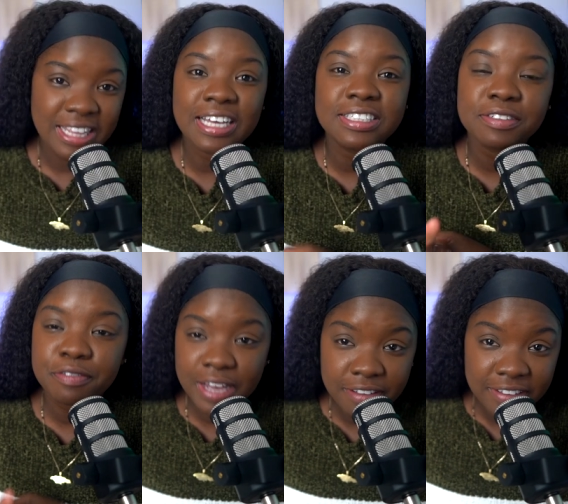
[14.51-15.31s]
That's
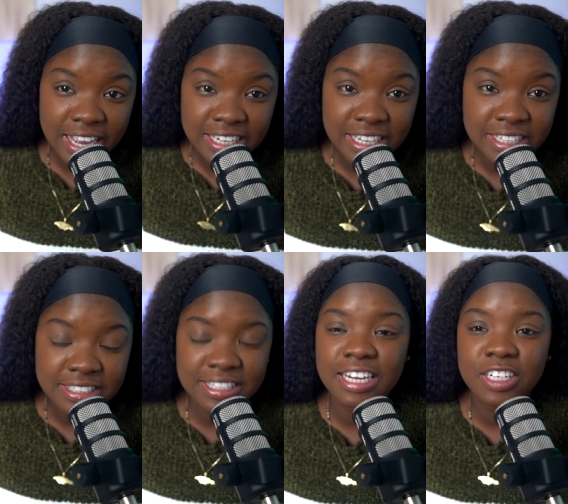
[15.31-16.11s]
five
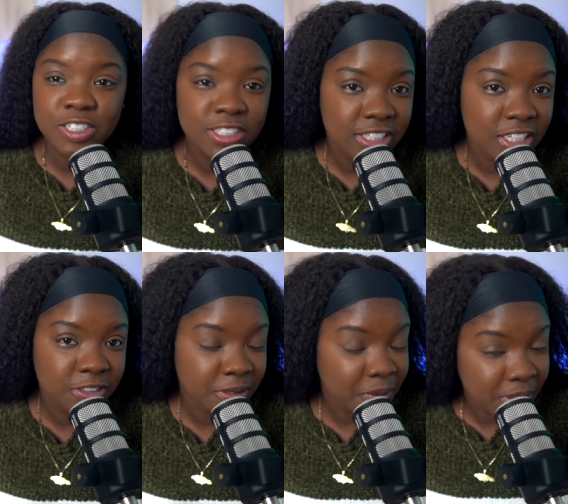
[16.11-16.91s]
ideas that does not
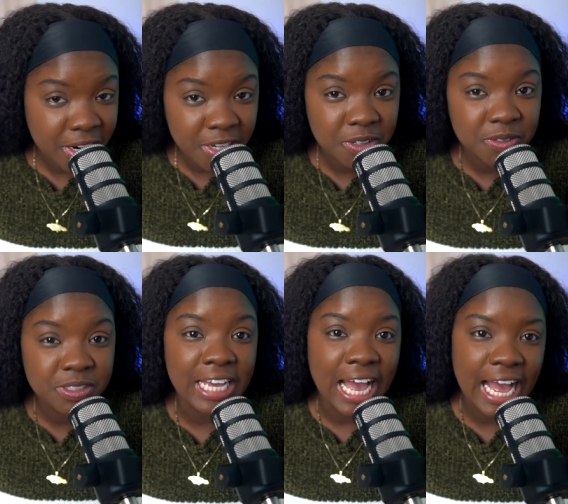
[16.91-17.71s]
require you
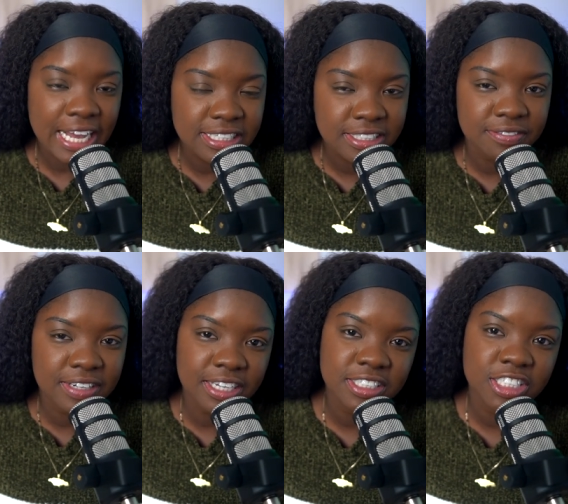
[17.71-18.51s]
to
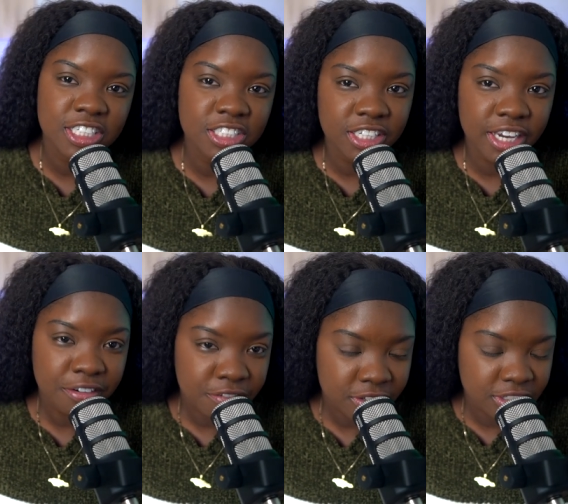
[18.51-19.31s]
actively exchange your
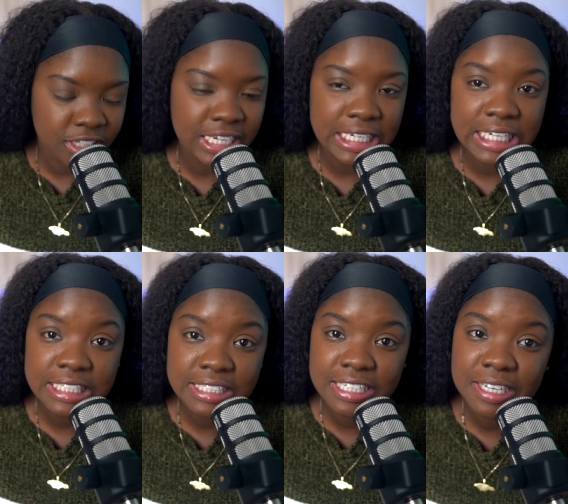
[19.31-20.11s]
efforts on a
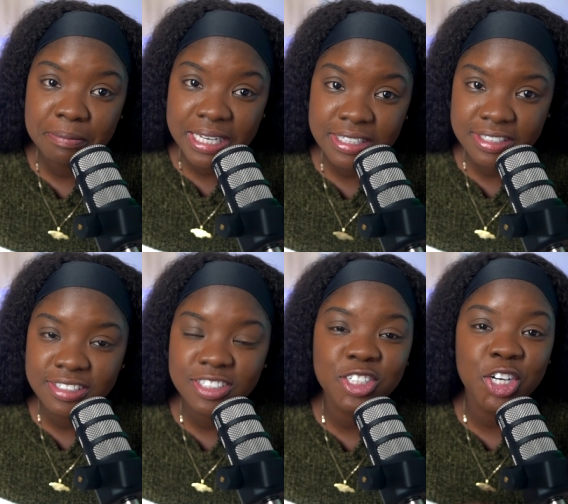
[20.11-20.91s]
day-to-day
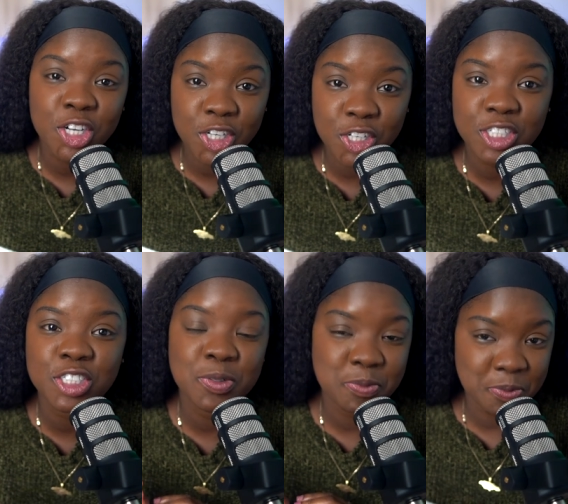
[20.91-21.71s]
basis to earn
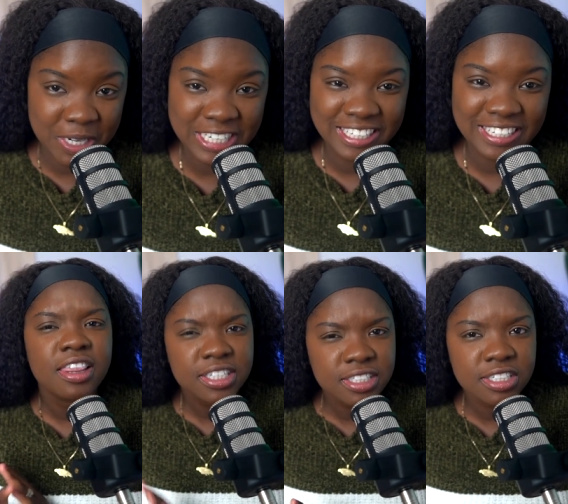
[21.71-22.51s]
some money.
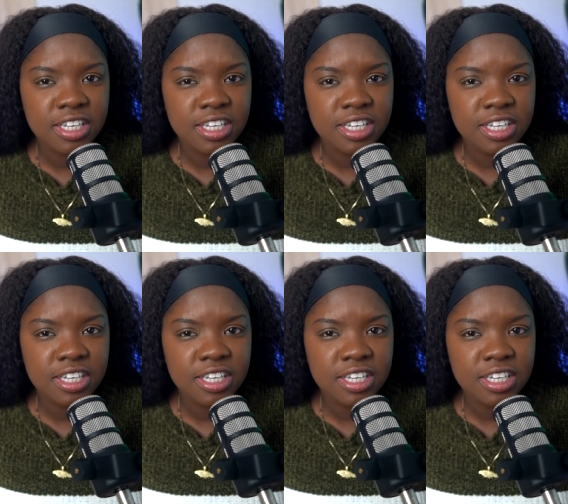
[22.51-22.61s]
This is